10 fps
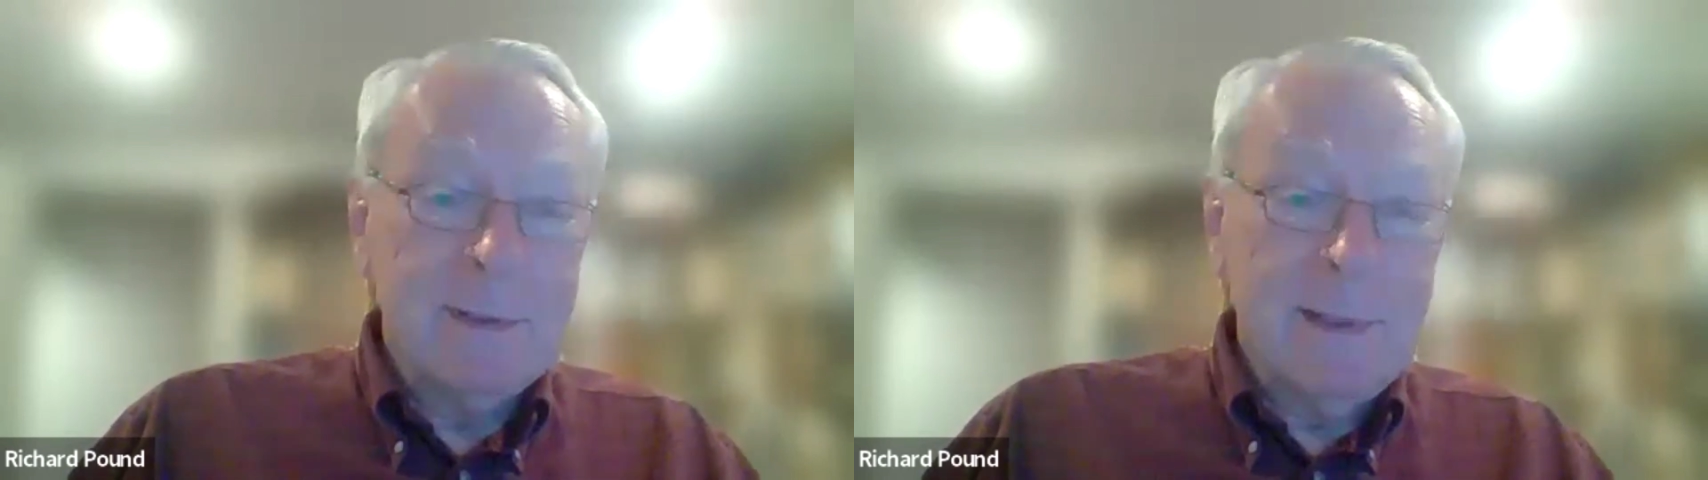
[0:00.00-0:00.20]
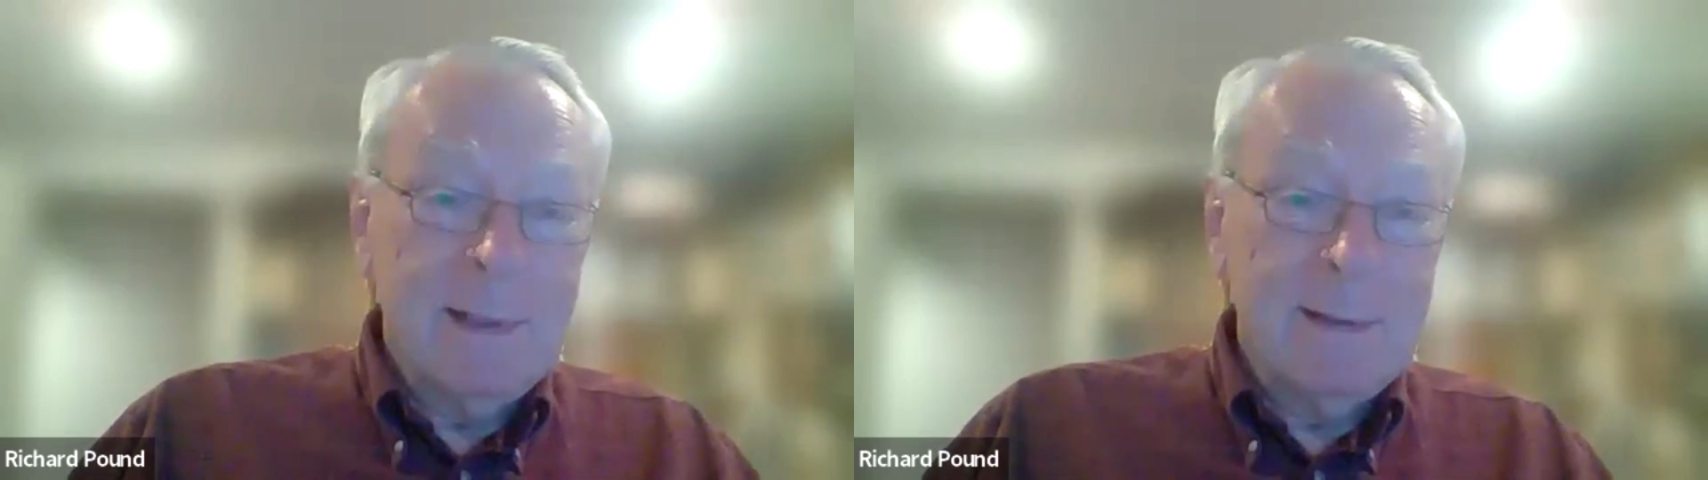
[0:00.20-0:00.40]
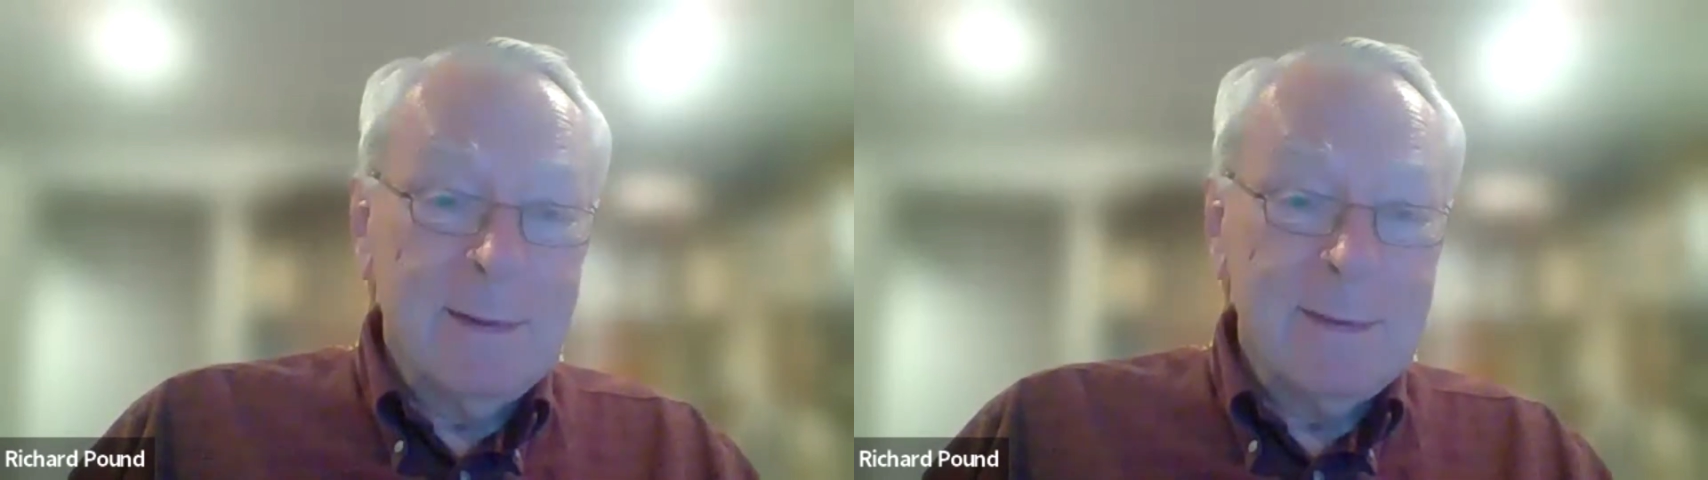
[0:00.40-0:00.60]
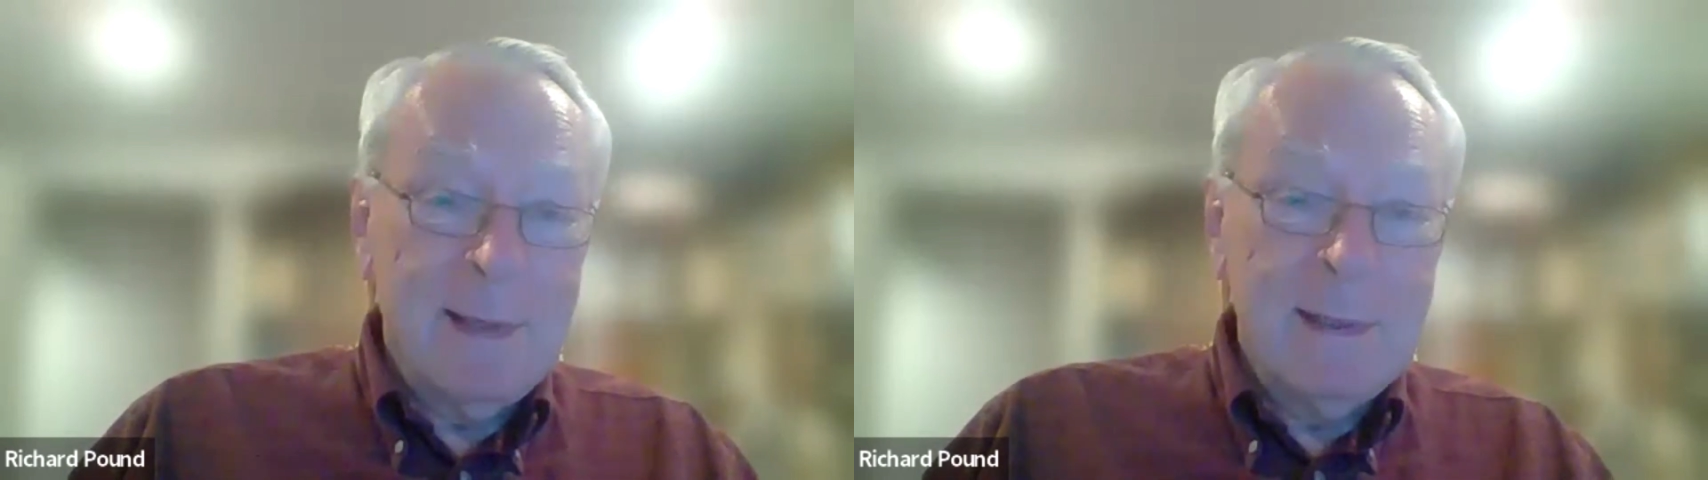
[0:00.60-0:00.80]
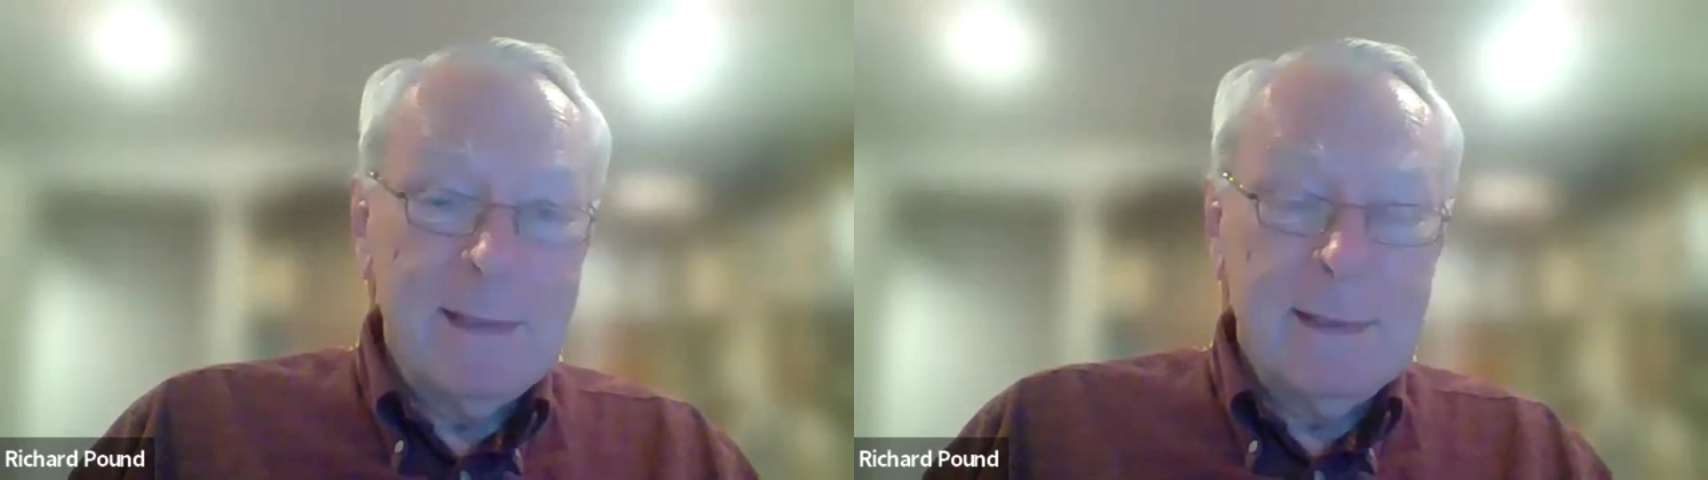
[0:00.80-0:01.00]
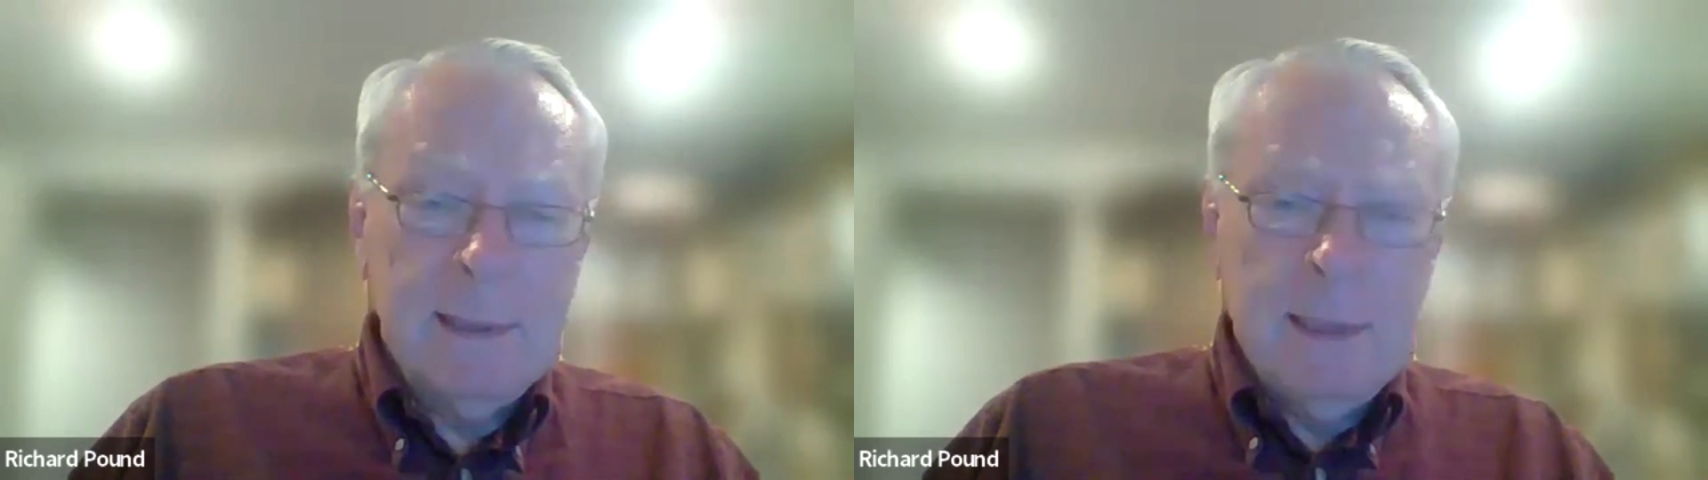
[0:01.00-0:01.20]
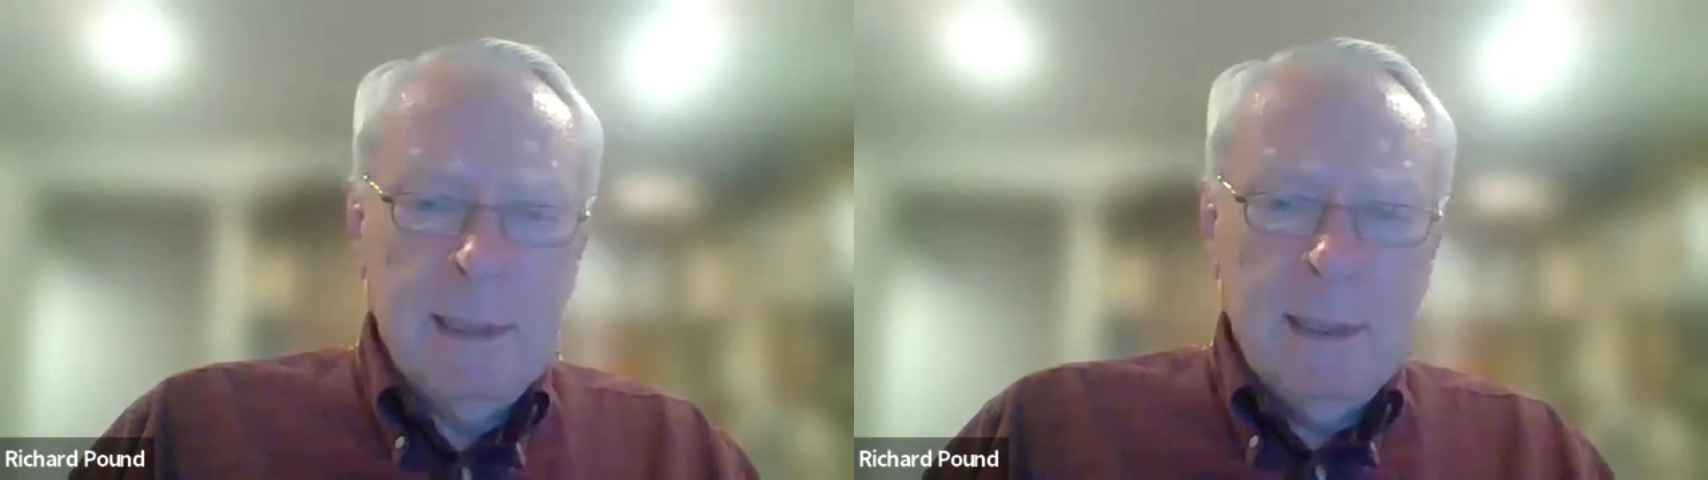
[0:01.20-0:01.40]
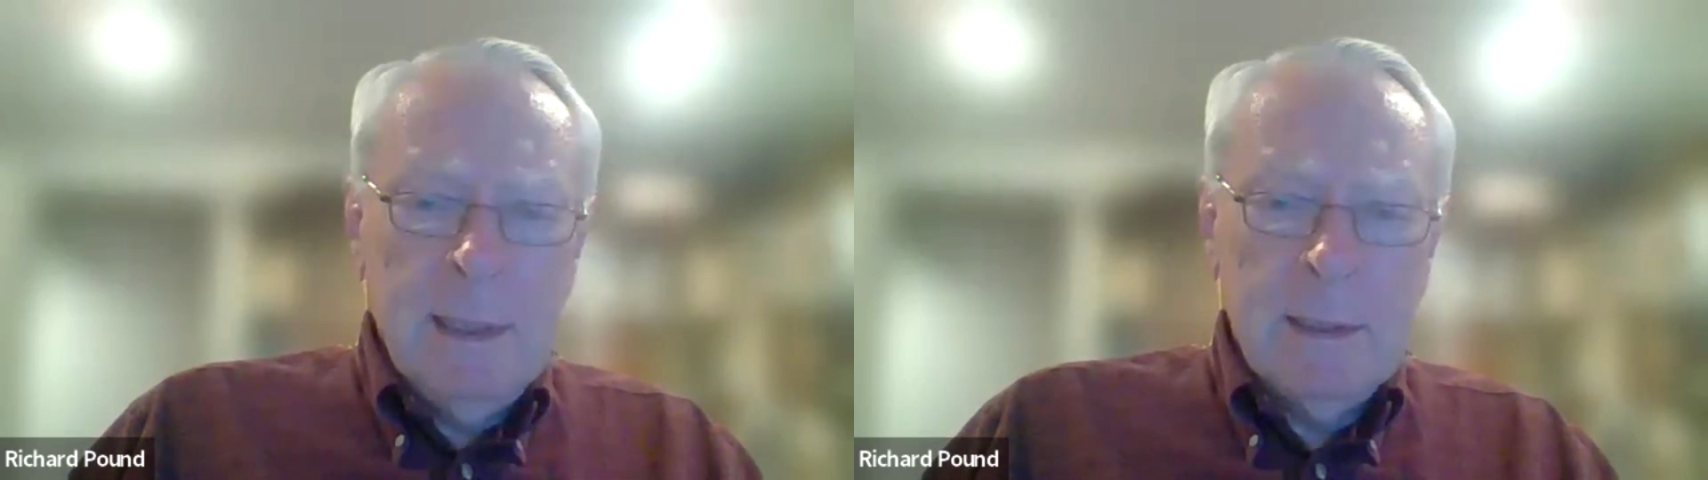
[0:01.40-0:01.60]
you said in those days.
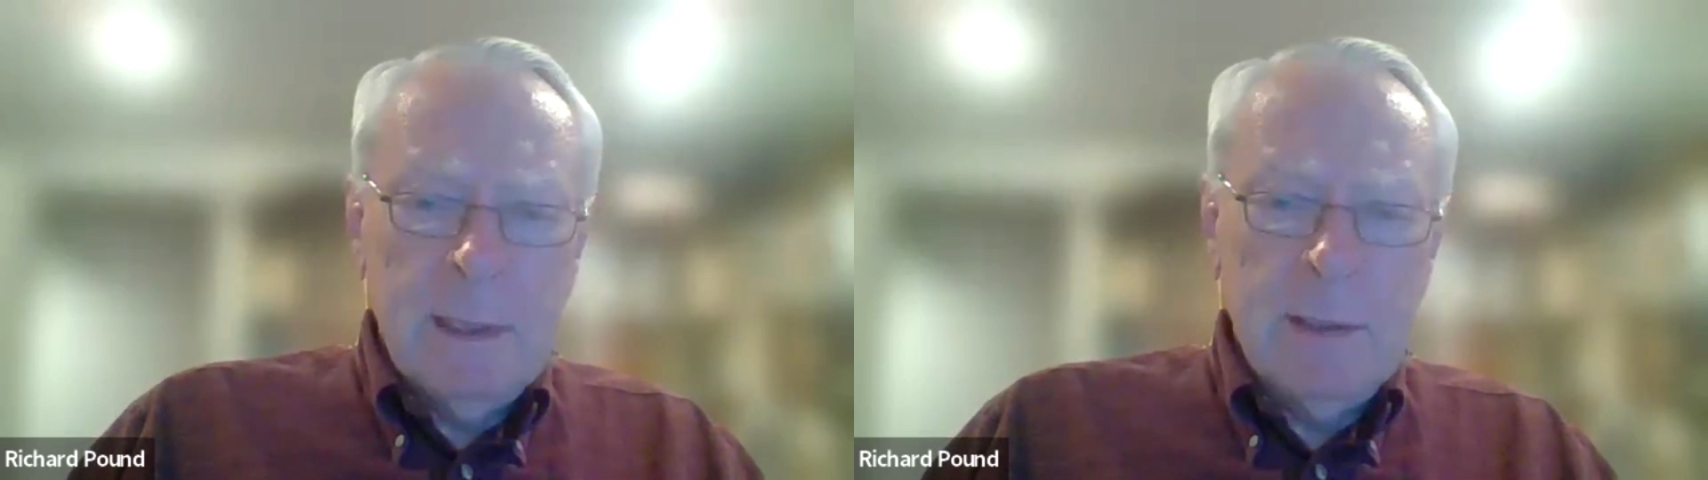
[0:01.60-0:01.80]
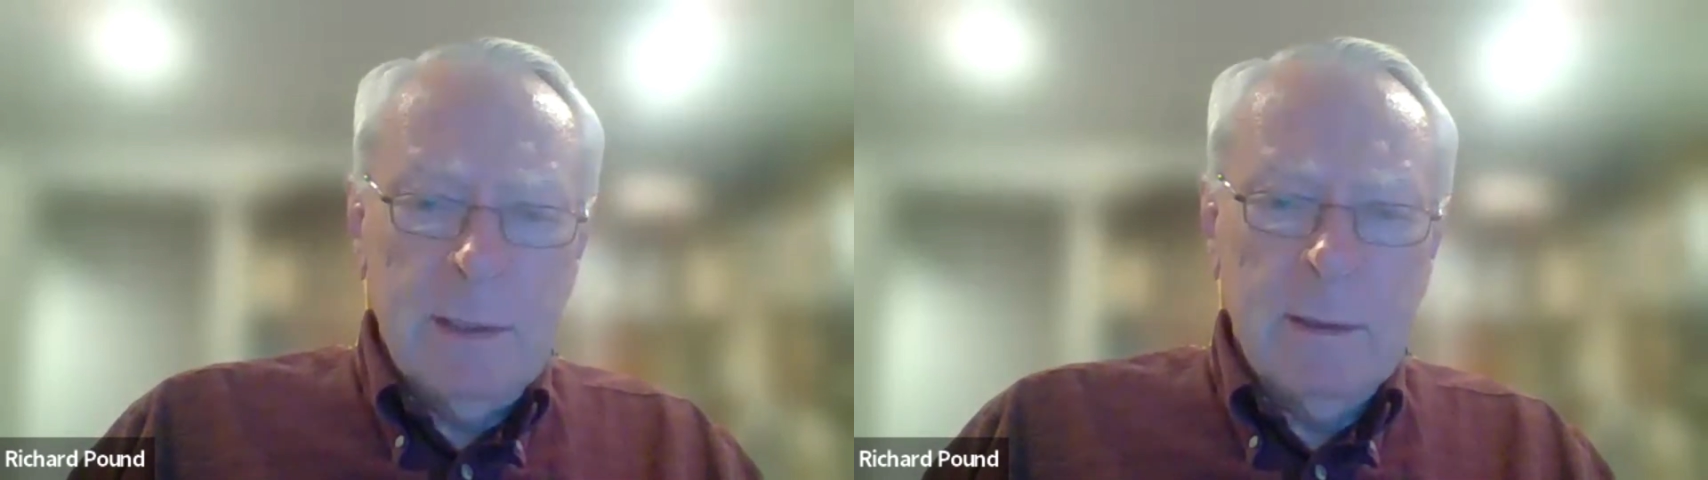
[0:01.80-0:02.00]
Said,